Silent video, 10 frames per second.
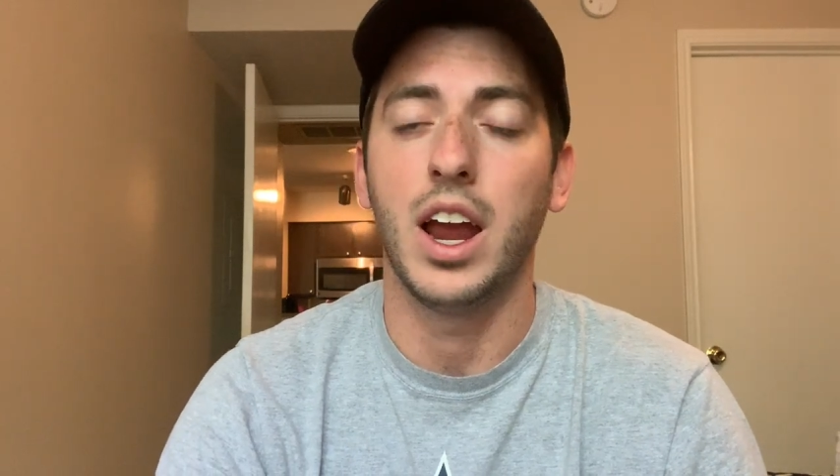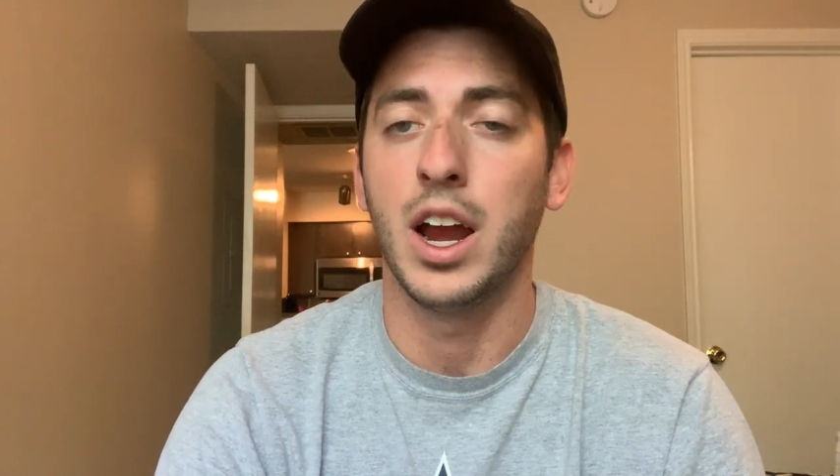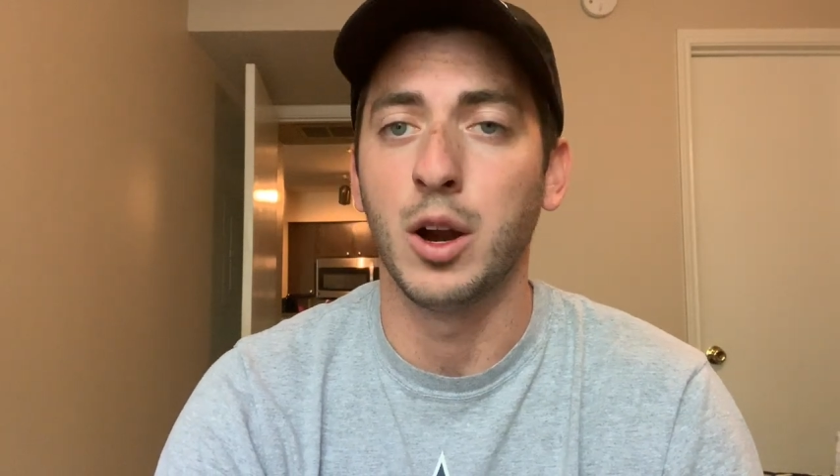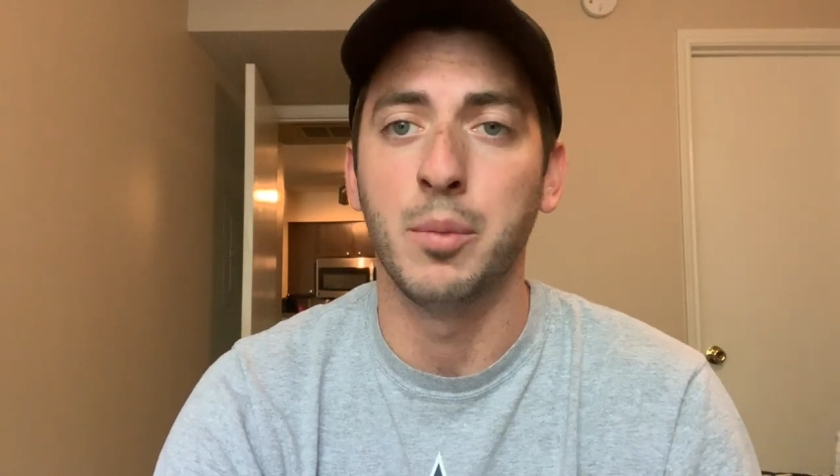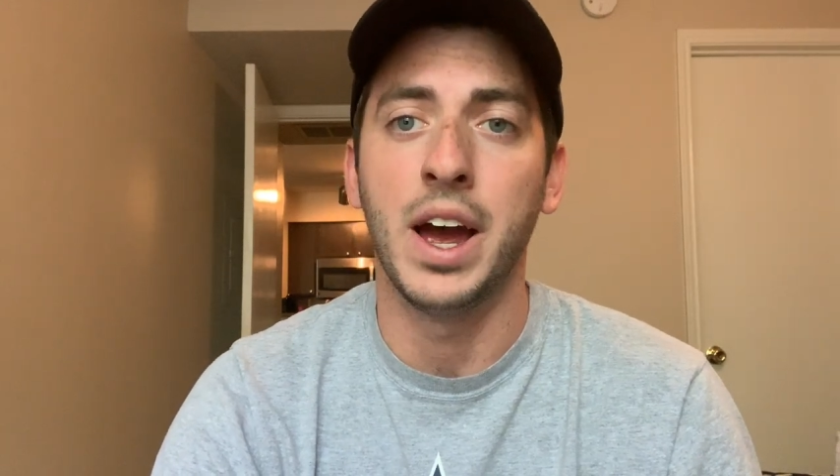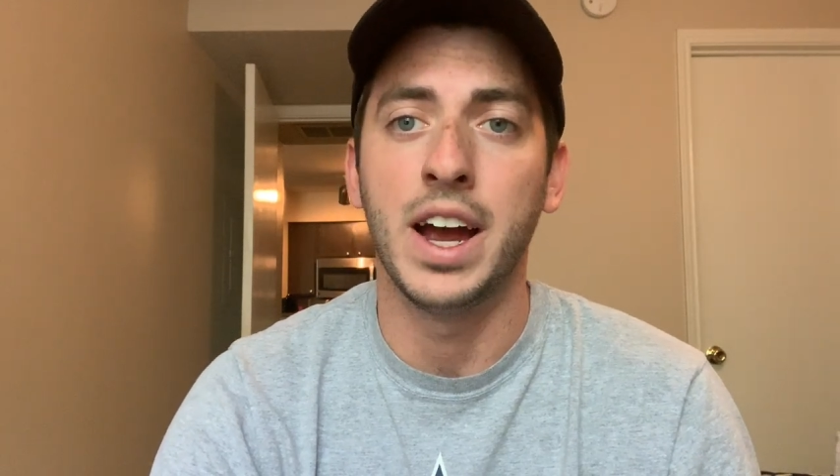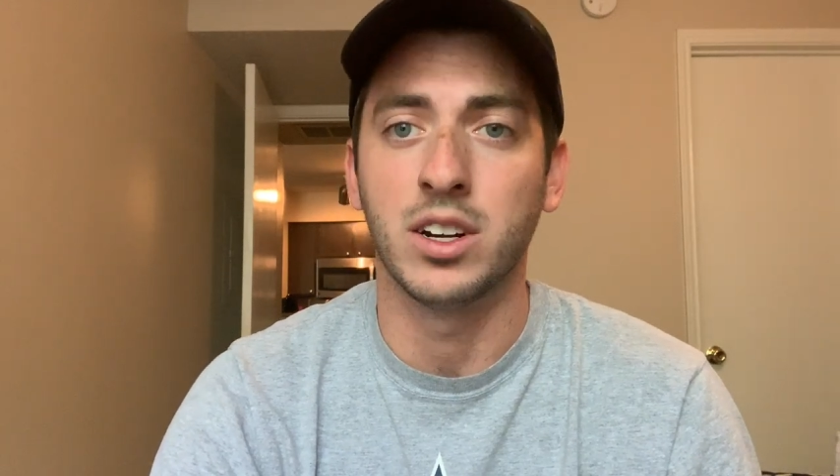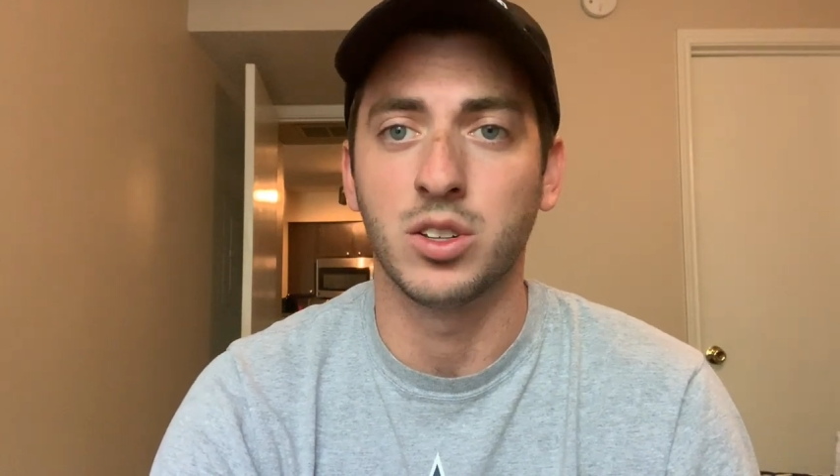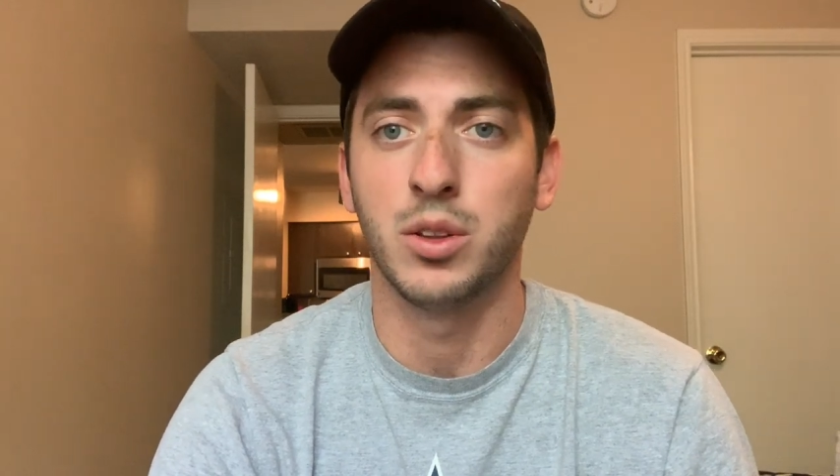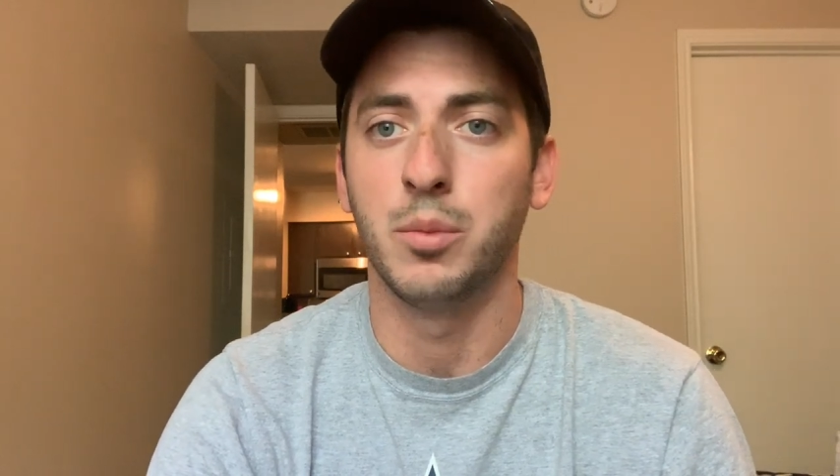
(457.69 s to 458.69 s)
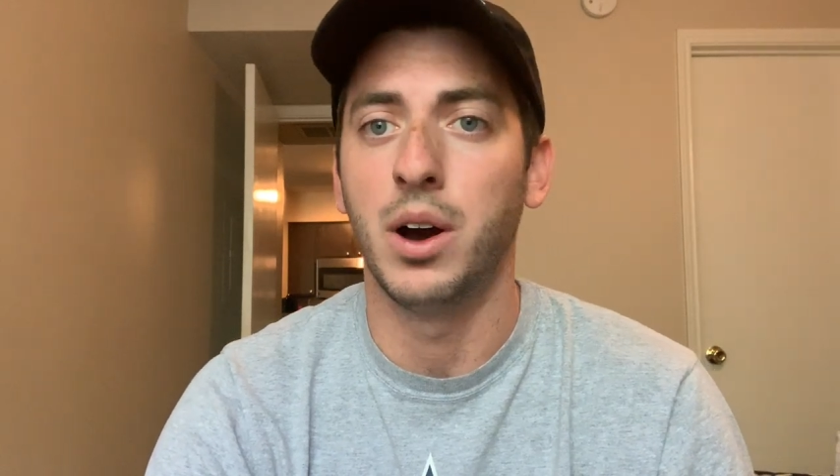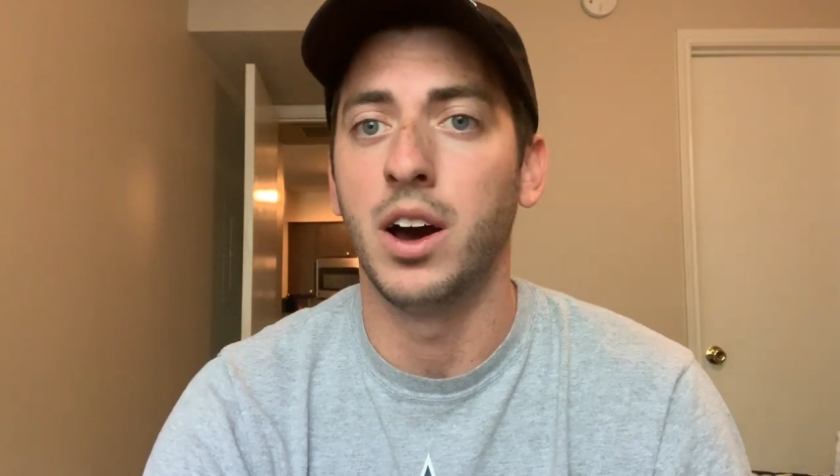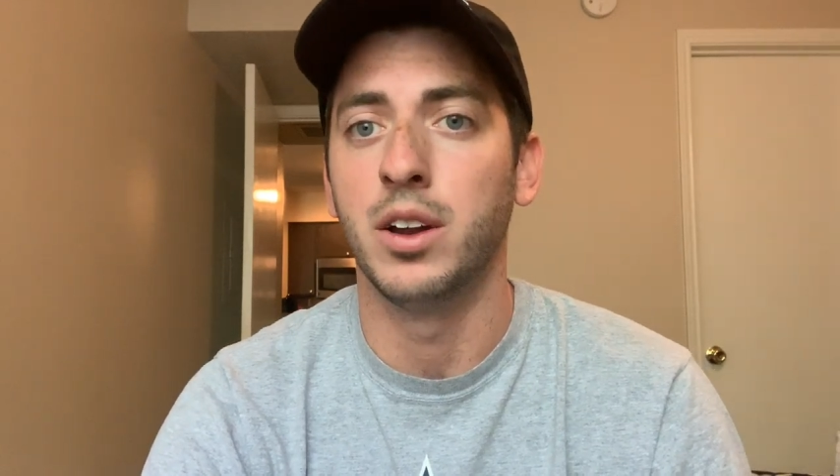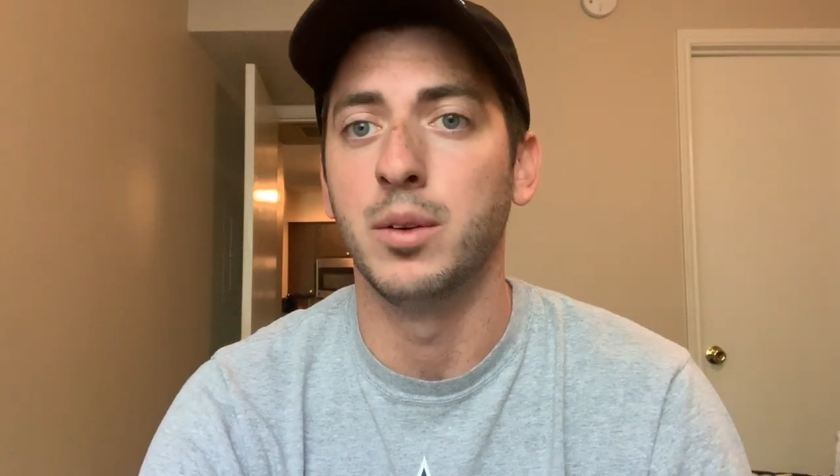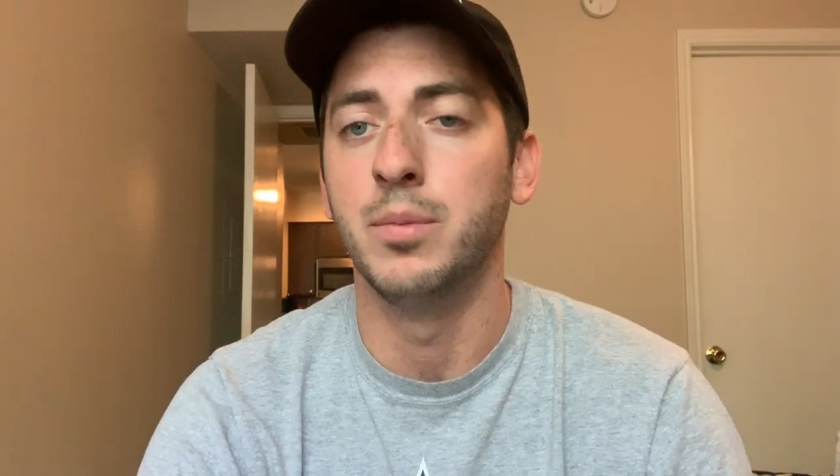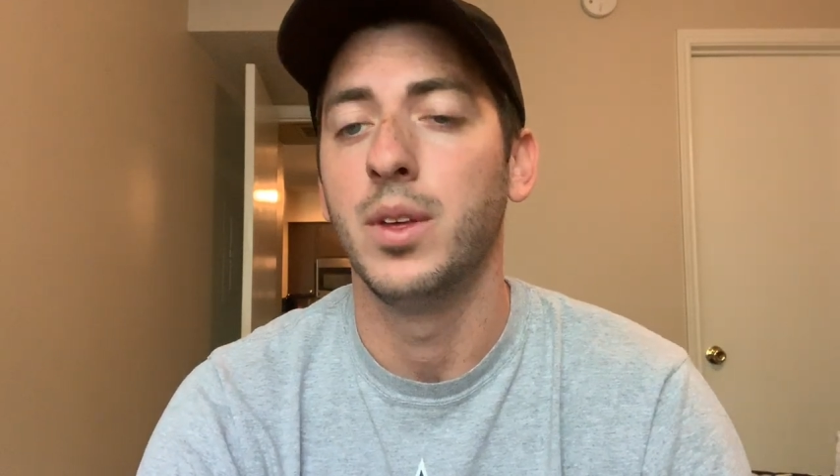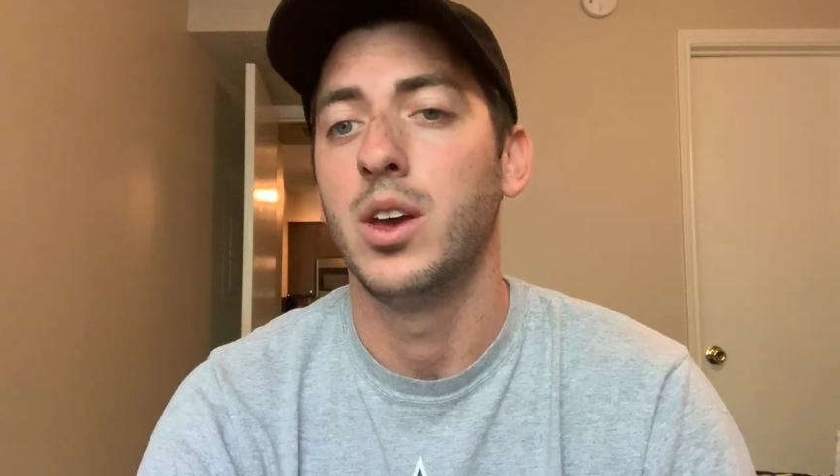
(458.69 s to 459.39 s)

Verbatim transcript: airbags on the bottom